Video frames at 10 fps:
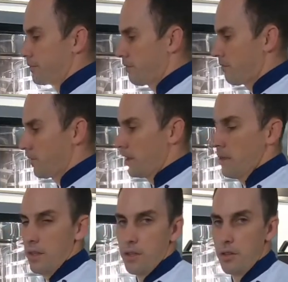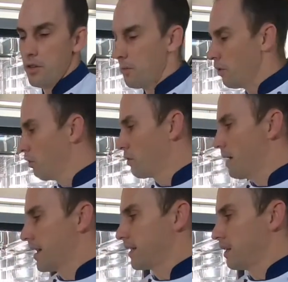The unit will
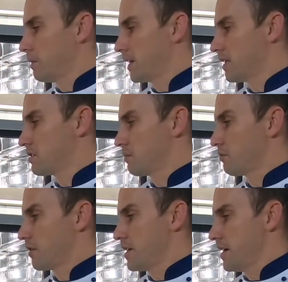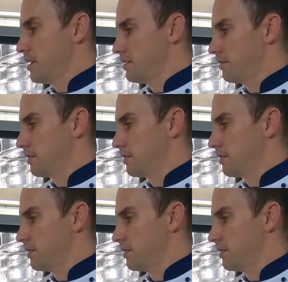automatically begin to preheat.